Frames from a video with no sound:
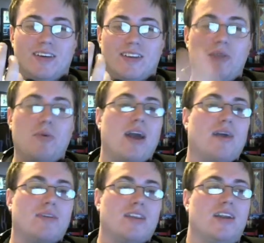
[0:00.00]
they
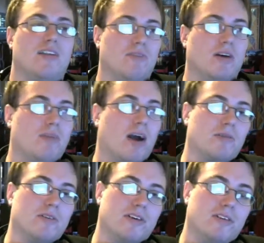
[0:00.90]
ran, but they didn't run
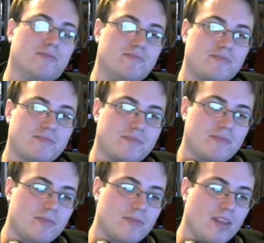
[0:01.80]
properly.
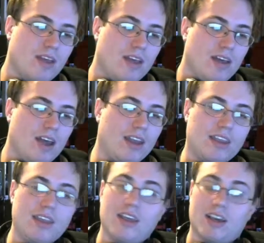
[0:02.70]
And
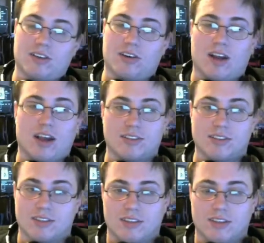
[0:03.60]
he kicked our
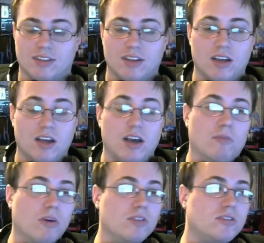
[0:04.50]
asses.
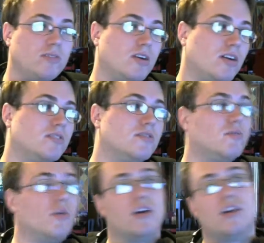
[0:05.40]
Mostly because
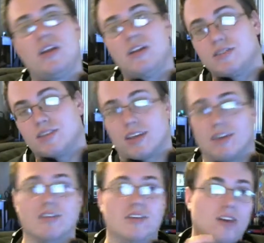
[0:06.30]
of one
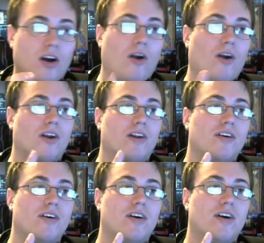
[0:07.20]
single card.
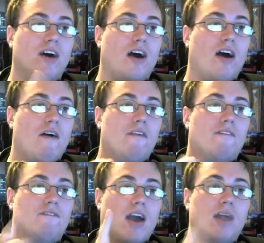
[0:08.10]

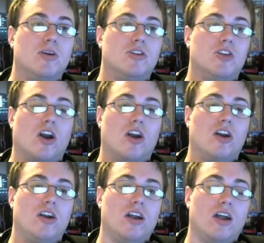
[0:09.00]
Fiber Jar.
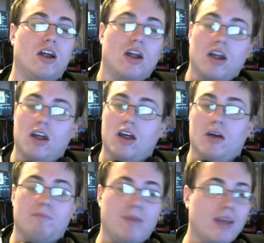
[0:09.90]

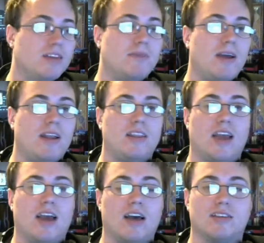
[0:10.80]
Biggest pain in the
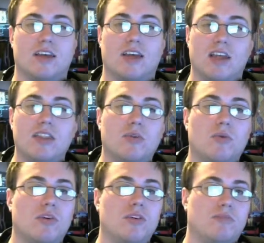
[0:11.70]
ass in the
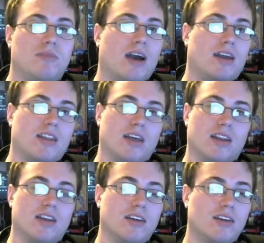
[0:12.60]
world back then.